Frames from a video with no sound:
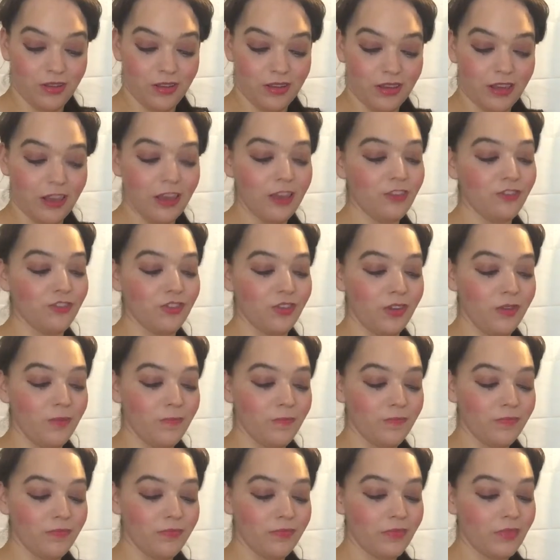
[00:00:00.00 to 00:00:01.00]
cagey,
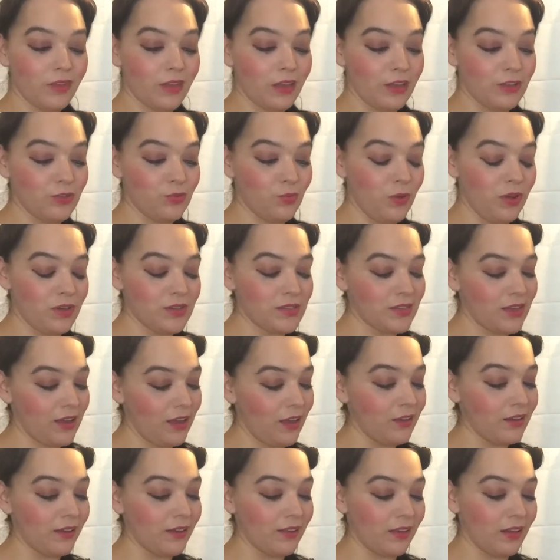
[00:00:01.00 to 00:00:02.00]
as well as
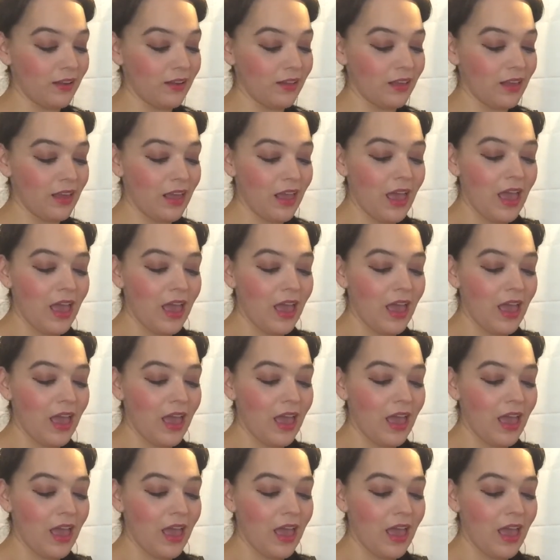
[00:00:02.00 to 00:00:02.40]
calculating,